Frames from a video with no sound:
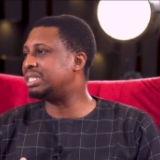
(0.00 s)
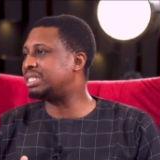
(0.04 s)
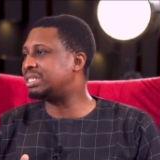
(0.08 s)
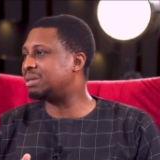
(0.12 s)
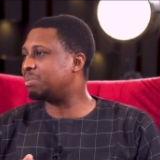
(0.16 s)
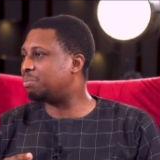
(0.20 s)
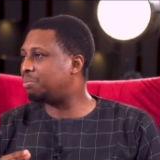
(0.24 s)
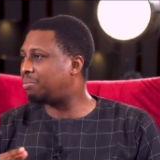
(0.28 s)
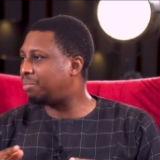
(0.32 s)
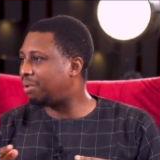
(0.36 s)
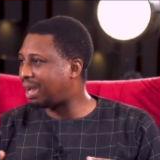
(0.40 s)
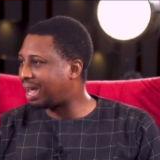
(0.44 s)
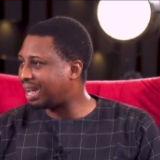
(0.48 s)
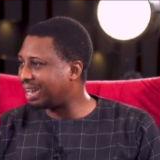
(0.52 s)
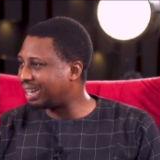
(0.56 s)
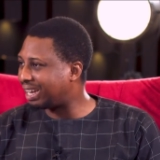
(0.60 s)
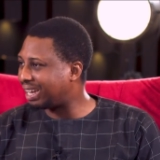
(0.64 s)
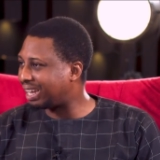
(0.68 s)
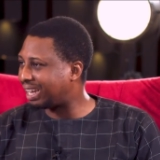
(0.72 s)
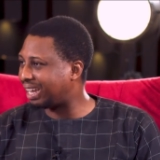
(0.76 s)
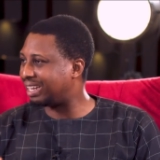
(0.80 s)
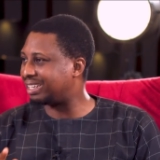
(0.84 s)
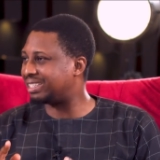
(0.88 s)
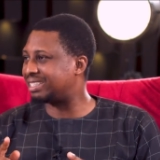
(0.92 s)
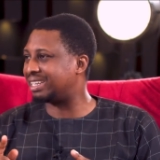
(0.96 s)
is
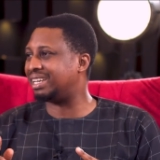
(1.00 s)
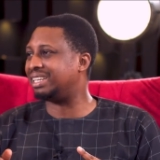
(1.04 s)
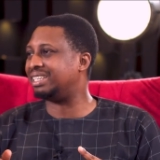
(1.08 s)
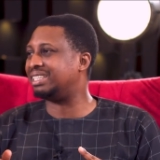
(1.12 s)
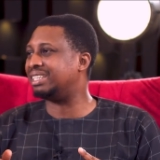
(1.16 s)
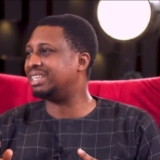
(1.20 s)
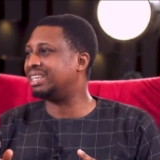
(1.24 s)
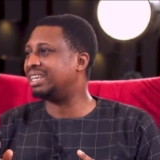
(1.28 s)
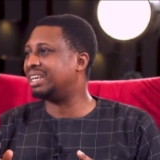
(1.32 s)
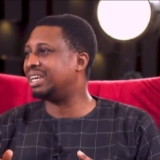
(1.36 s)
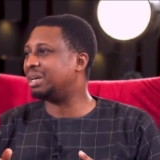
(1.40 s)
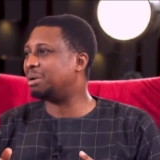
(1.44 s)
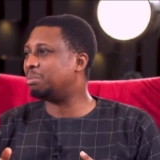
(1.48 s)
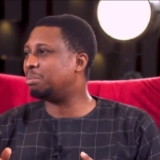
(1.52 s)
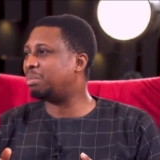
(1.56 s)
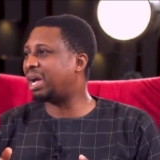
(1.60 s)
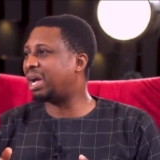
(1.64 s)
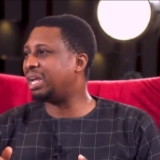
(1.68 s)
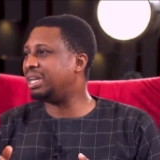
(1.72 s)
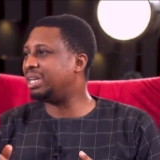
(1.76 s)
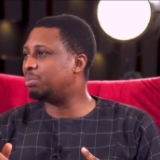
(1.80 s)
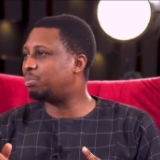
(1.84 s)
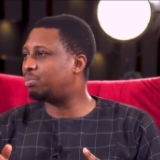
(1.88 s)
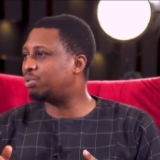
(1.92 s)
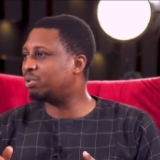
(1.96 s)
blanketed
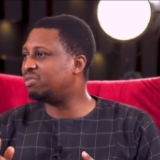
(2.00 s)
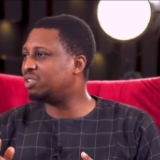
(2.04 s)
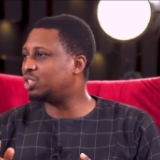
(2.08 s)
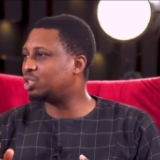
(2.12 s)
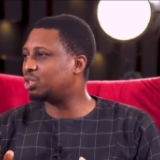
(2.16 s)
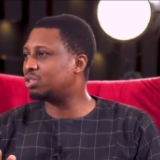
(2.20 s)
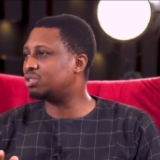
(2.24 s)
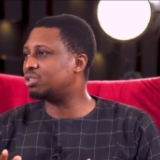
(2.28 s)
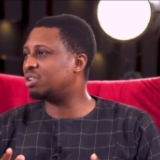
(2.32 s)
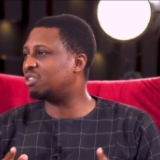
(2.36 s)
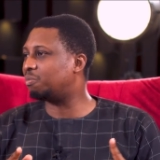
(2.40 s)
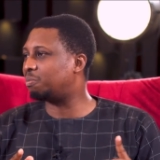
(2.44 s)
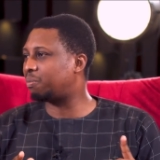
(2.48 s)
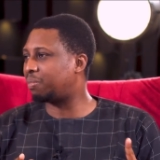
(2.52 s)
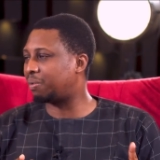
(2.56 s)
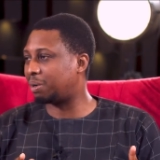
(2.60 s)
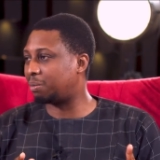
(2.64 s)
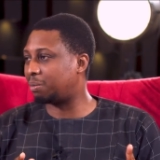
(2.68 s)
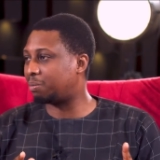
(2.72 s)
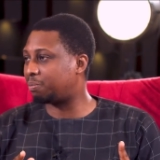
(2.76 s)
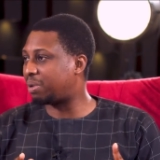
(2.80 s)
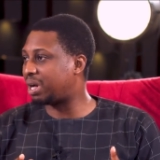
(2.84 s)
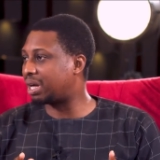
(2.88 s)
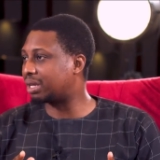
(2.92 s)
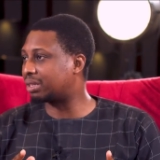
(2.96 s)
by the provisions of
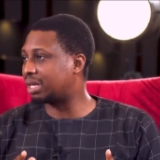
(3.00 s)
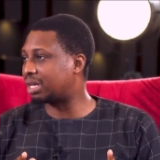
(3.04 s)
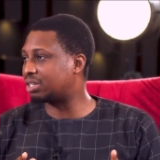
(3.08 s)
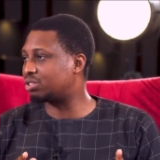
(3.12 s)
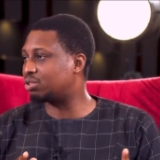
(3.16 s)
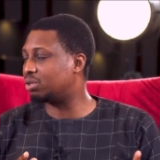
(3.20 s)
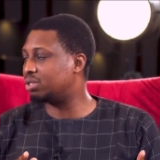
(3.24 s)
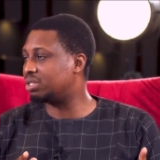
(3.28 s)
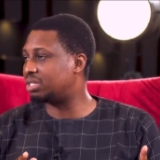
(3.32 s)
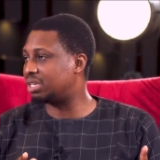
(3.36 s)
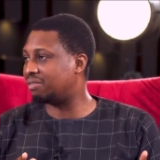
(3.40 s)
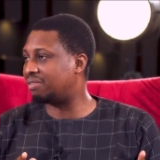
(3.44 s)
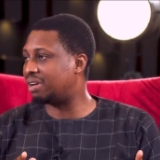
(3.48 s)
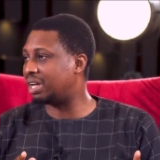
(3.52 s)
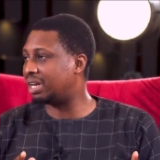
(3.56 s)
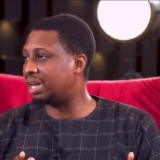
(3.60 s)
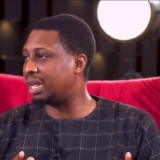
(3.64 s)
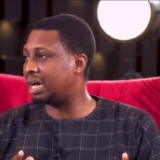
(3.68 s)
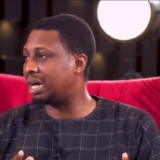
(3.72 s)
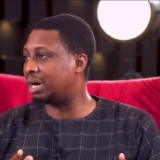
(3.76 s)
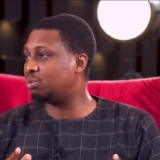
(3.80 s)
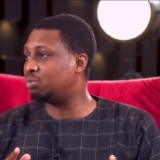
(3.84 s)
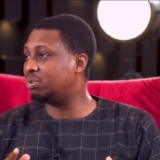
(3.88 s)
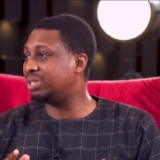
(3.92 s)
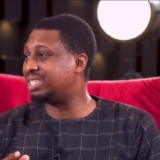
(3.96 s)
Pacta Sunt
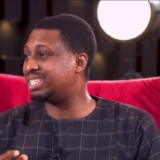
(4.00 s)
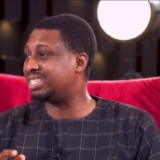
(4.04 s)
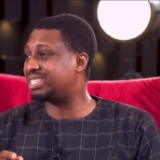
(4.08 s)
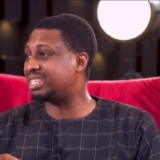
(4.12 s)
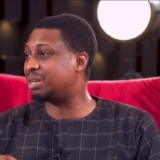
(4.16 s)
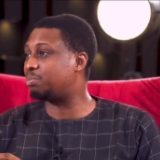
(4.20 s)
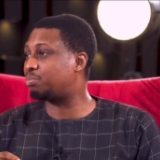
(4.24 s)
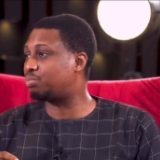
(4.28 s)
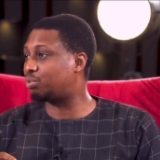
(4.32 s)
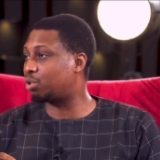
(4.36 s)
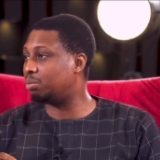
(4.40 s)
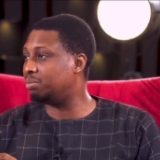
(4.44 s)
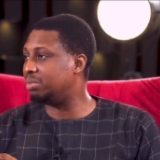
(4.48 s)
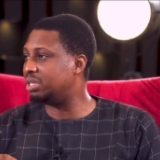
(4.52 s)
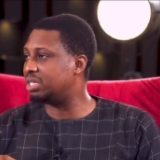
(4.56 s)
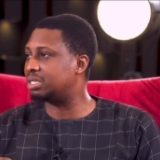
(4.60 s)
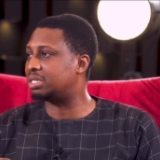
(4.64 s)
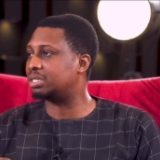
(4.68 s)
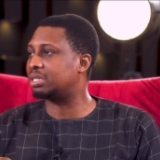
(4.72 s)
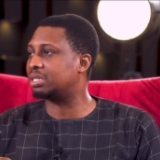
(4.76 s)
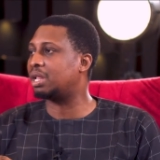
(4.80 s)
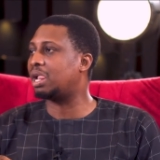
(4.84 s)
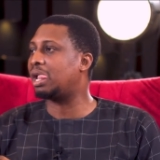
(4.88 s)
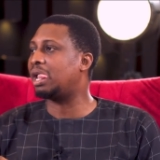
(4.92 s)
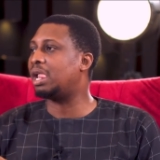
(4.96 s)
Servanda, which is a
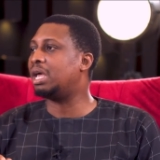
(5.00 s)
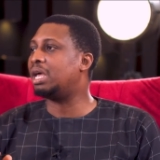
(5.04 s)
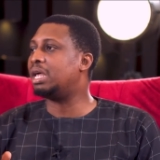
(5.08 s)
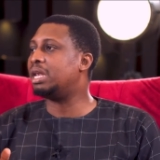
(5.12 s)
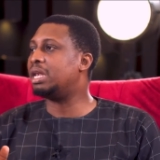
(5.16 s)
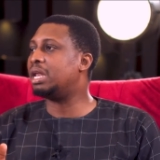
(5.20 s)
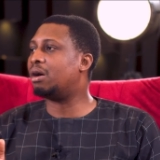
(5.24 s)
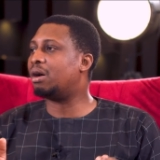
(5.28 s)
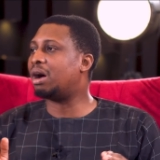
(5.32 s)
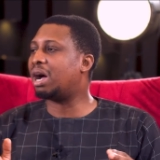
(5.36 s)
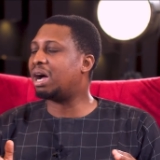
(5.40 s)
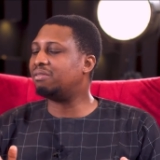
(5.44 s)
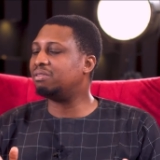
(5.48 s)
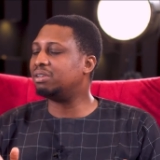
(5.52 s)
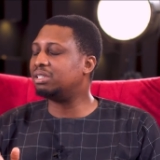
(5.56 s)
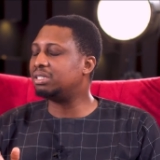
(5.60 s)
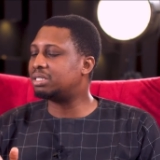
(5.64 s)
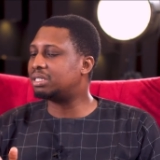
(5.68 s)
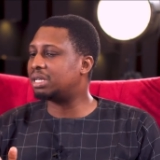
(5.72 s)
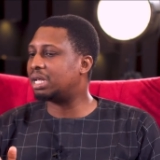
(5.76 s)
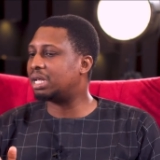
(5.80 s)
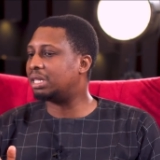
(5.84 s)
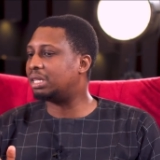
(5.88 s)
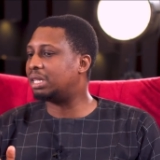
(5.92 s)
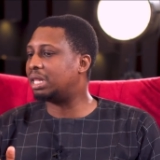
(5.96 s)
promise. Now,
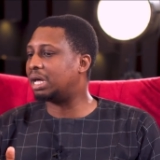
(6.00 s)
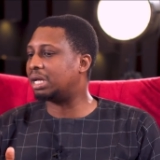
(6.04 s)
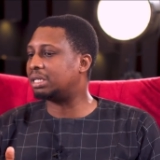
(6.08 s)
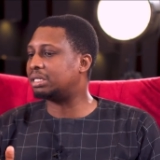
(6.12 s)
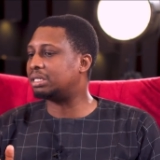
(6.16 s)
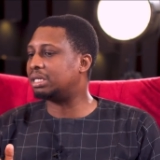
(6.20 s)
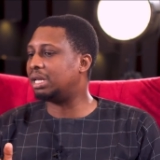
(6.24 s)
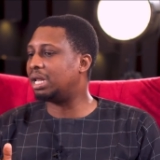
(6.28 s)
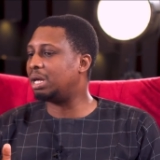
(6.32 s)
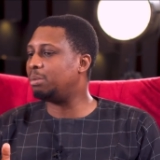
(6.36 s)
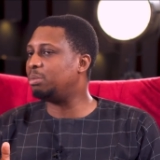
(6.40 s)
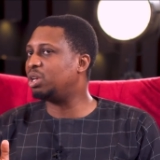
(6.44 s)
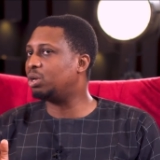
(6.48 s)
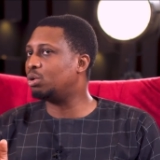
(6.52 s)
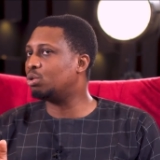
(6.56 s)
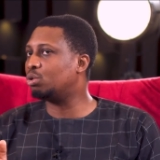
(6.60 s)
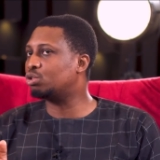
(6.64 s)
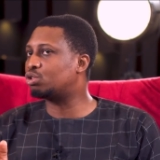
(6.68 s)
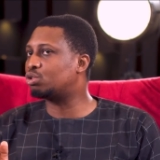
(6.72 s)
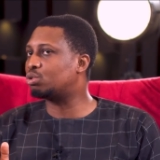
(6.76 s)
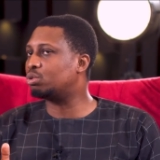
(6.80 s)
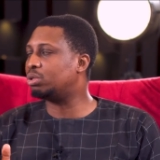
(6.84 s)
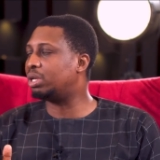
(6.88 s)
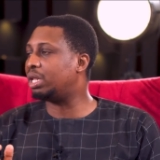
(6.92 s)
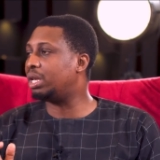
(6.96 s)
having said that, let me
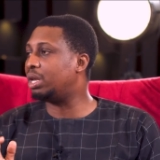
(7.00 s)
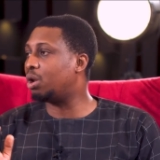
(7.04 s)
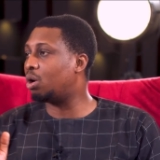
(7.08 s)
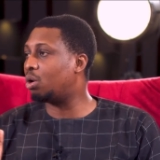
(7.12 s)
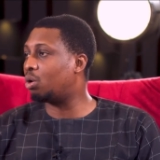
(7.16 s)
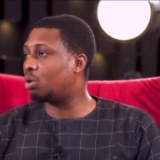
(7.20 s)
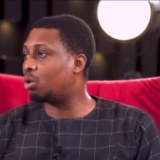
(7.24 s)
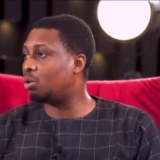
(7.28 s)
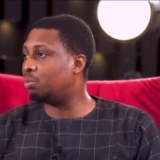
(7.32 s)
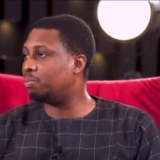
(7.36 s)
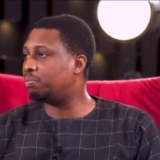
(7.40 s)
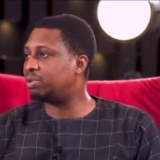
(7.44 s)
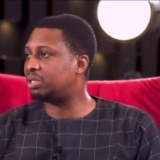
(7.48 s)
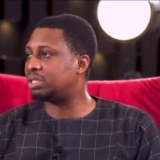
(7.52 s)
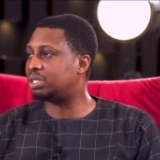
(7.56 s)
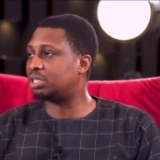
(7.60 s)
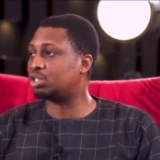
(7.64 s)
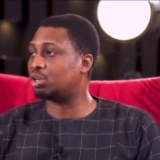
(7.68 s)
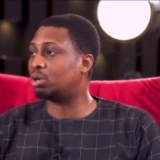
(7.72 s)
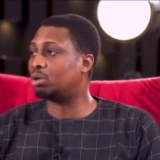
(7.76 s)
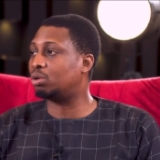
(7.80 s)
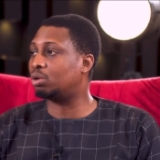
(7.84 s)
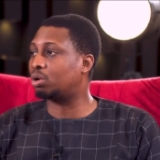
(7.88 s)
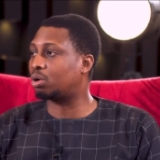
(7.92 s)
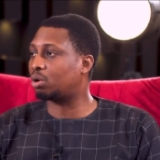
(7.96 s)
go to the
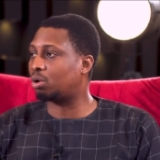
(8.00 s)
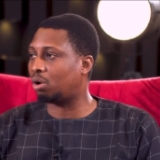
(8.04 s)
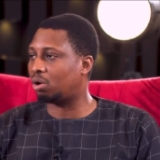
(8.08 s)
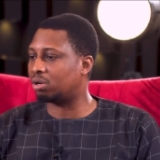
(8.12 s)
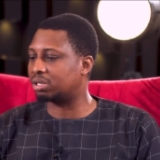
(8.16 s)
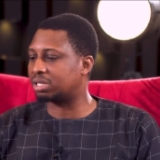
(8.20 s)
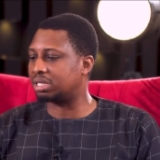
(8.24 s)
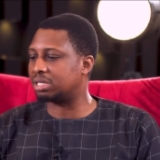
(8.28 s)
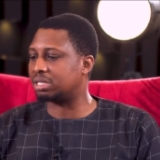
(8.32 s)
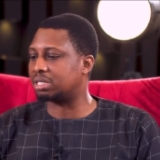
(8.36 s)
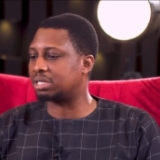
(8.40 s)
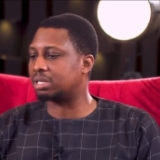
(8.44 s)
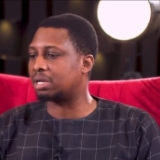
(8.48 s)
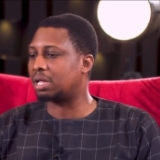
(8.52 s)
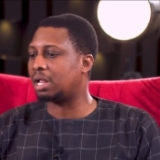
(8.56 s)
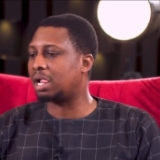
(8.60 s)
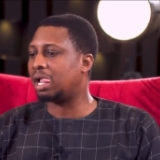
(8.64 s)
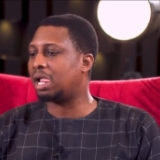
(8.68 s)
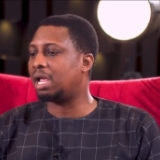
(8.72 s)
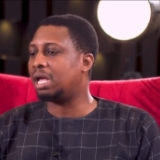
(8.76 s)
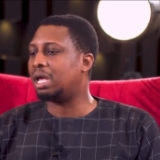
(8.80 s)
non-competition clauses.